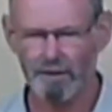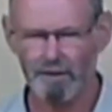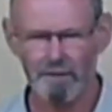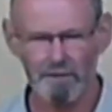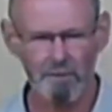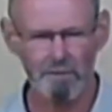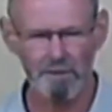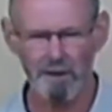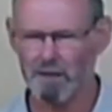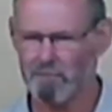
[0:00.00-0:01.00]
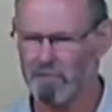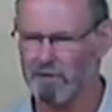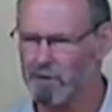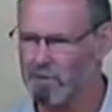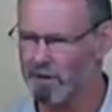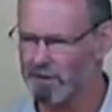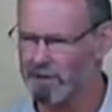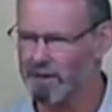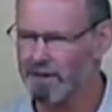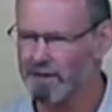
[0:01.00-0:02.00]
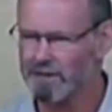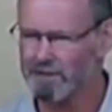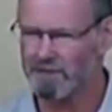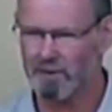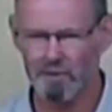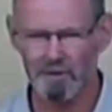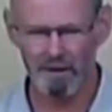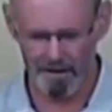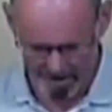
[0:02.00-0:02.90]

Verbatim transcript: He told them, You are salt and